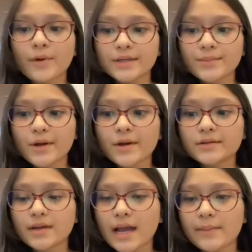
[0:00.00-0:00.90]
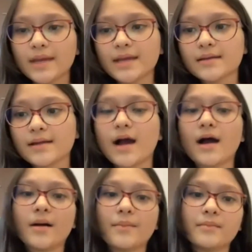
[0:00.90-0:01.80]
about?
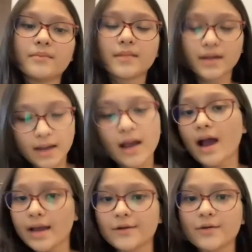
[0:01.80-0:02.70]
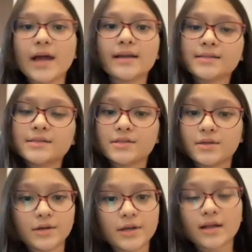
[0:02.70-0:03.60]
I know that it's
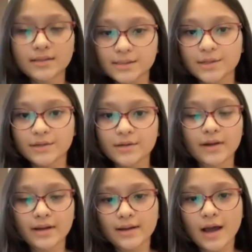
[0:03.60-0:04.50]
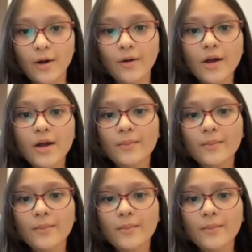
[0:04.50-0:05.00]
really uncertain right now,